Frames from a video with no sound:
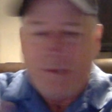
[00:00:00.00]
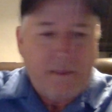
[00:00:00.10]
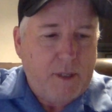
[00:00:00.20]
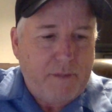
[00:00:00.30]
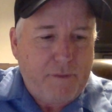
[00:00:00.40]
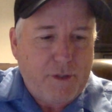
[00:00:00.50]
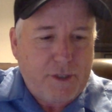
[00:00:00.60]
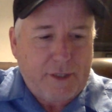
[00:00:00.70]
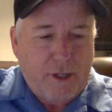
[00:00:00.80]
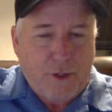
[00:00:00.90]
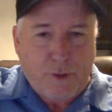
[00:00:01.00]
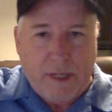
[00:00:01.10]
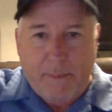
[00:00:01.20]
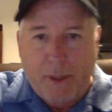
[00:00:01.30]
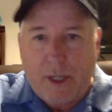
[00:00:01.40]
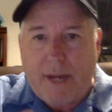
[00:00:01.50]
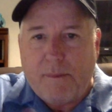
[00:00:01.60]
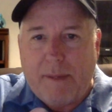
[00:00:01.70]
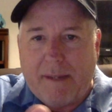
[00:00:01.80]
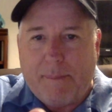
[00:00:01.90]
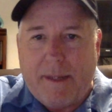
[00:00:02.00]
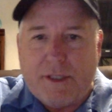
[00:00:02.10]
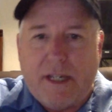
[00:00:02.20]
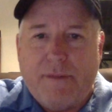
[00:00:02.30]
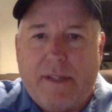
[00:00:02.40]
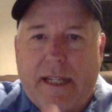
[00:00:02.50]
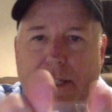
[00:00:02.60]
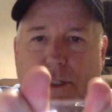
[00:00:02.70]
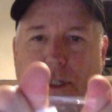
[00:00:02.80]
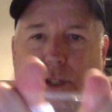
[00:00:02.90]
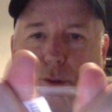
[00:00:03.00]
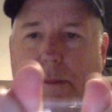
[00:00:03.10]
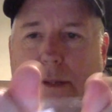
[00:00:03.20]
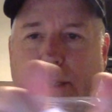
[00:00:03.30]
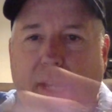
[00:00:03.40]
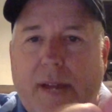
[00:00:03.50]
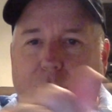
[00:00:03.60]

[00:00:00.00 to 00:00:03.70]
But if you sit there and try to peel off a big piece of it, it is extremely tight.